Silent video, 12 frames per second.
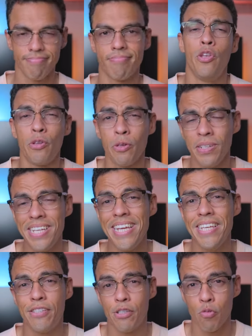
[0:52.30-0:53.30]
not only
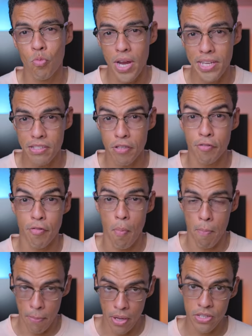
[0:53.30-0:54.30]
it's a waste of
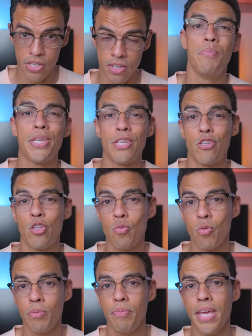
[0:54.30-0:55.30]
money because you
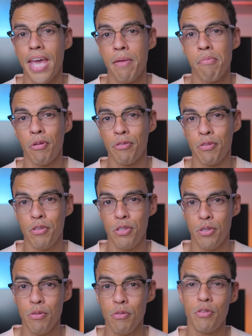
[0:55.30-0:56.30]
won't be able to
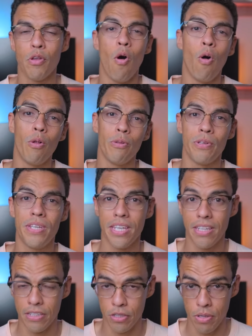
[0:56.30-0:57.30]
use all the gear
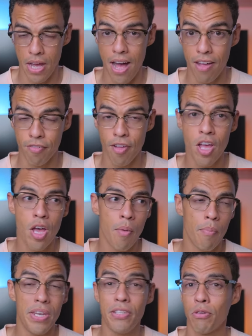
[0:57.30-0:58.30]
that you have,
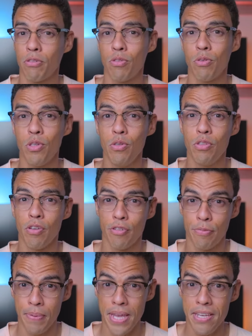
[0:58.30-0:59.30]
but it's also a use of
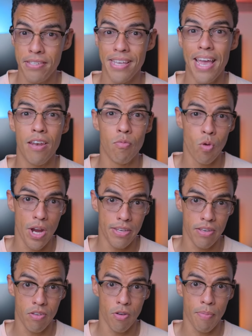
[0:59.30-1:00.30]
space and weight in your